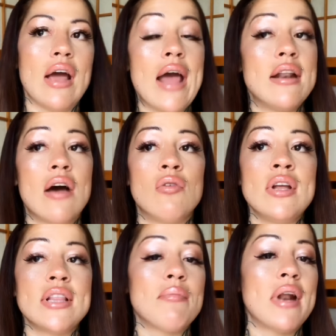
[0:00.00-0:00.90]
and not
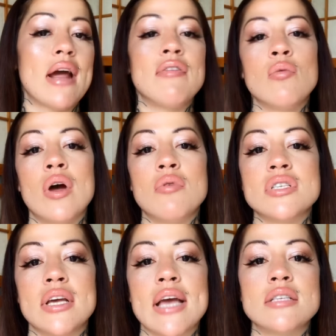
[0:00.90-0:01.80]
only that, but everyone
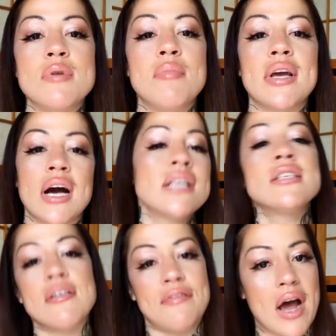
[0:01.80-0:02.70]
was against me because
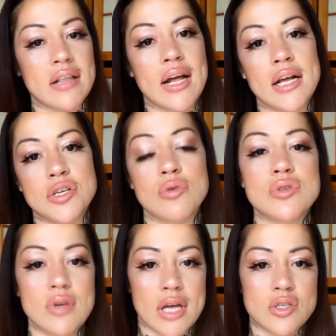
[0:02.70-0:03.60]
of the fact that I
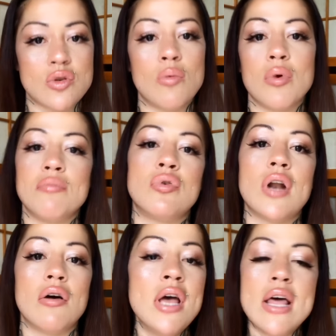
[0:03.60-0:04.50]
chose to get sober and
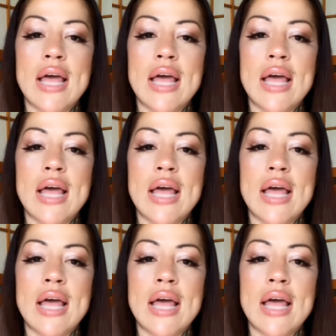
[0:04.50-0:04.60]
pull out.